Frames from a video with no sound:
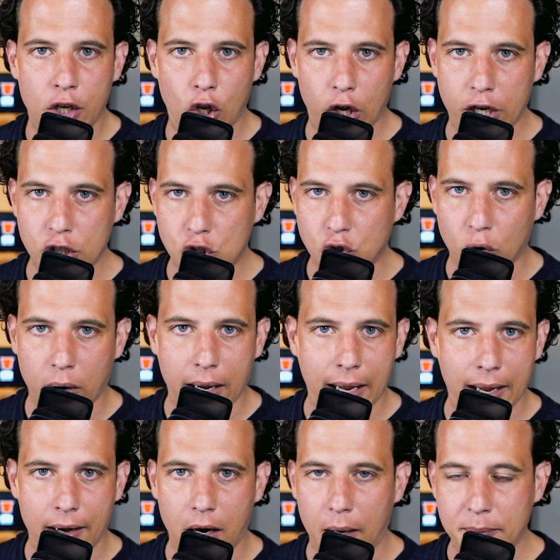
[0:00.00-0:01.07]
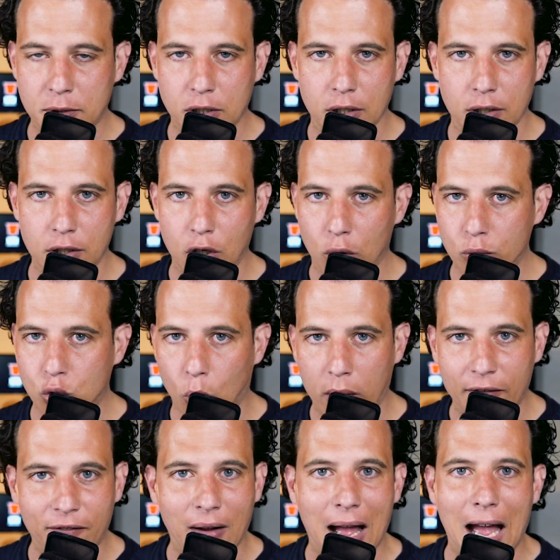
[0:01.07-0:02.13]
you can trade up to,
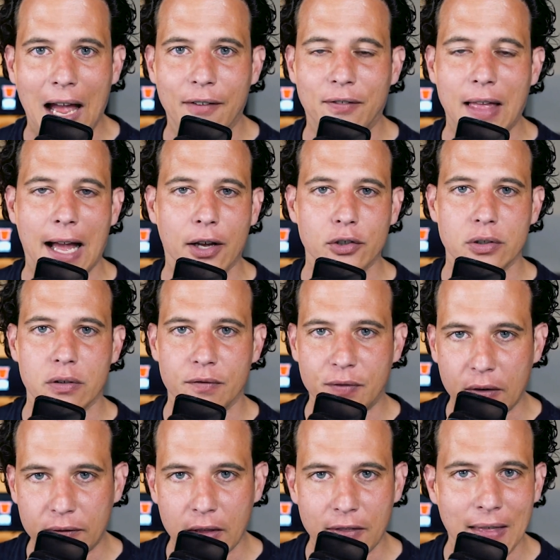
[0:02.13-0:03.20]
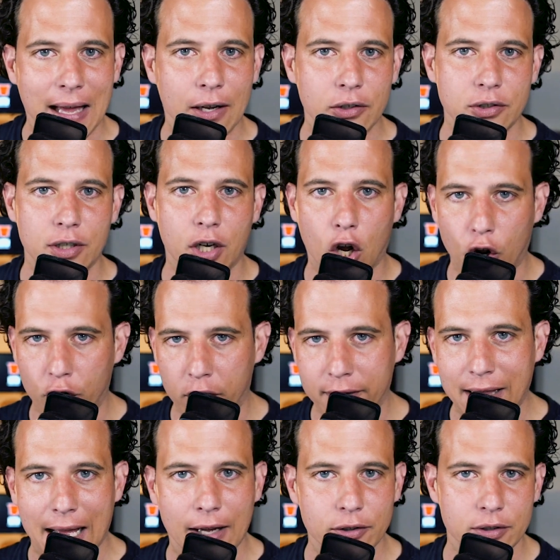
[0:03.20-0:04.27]
$25,000, $50,000,
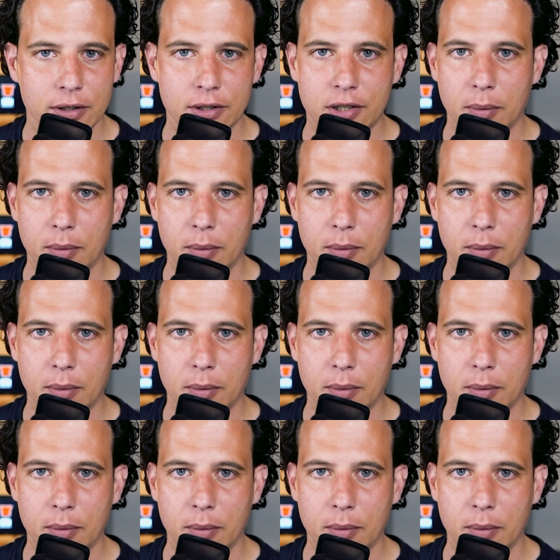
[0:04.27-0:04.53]
$100,000.